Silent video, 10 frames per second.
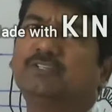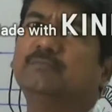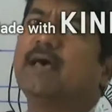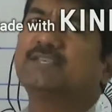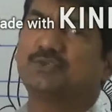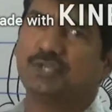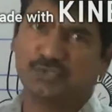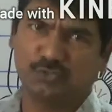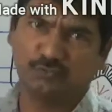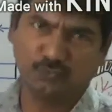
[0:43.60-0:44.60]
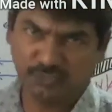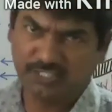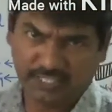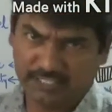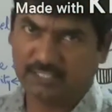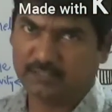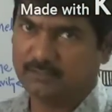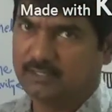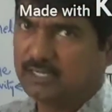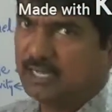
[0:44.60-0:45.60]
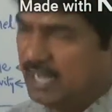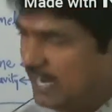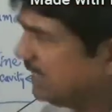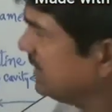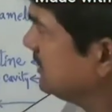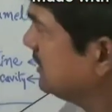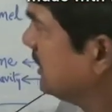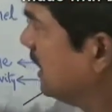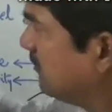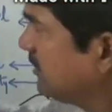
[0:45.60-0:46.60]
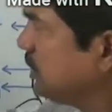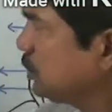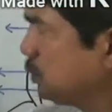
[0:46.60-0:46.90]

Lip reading: the mastication of food here. And here every